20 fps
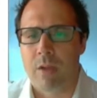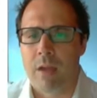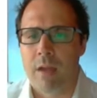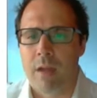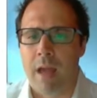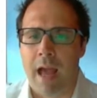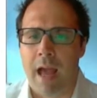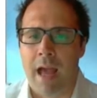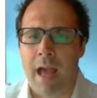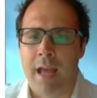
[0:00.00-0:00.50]

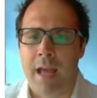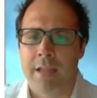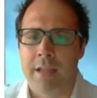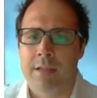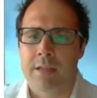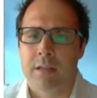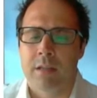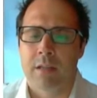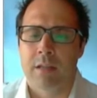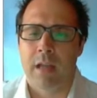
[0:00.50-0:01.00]
and
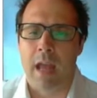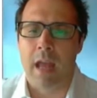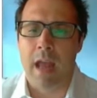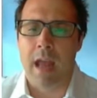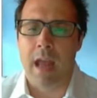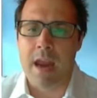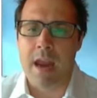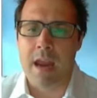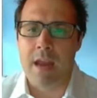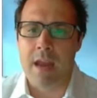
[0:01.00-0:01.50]

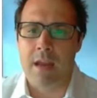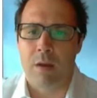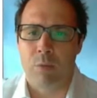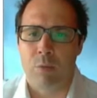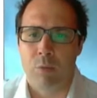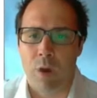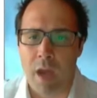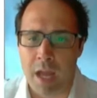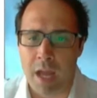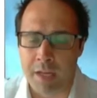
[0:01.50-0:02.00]

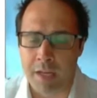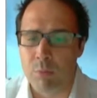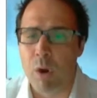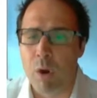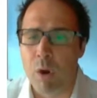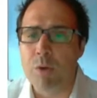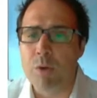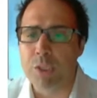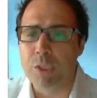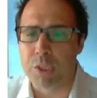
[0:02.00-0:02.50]
an
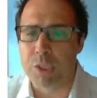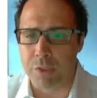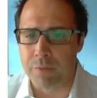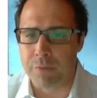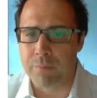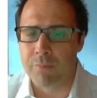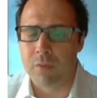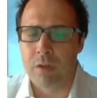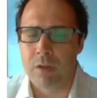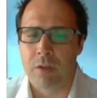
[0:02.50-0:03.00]
erosion
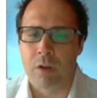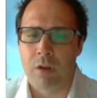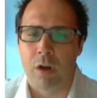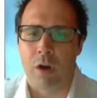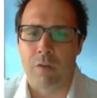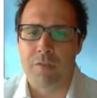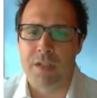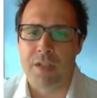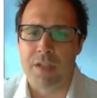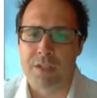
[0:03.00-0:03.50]

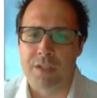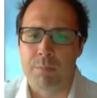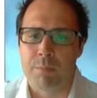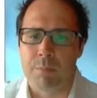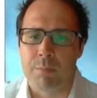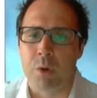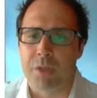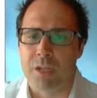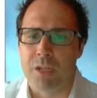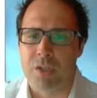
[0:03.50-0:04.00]
of this
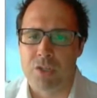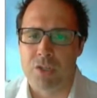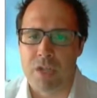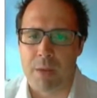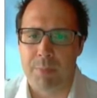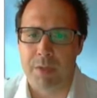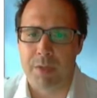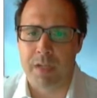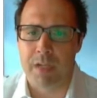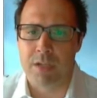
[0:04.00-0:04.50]
modest
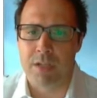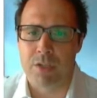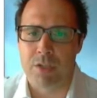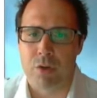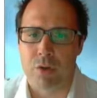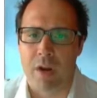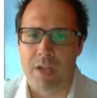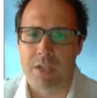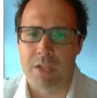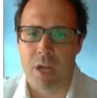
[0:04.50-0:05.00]
Japanese
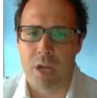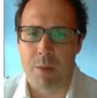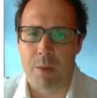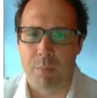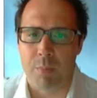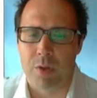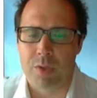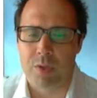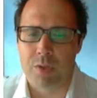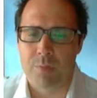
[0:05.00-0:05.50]
trade
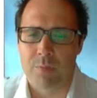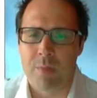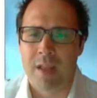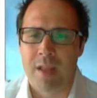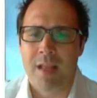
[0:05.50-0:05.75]
surplus,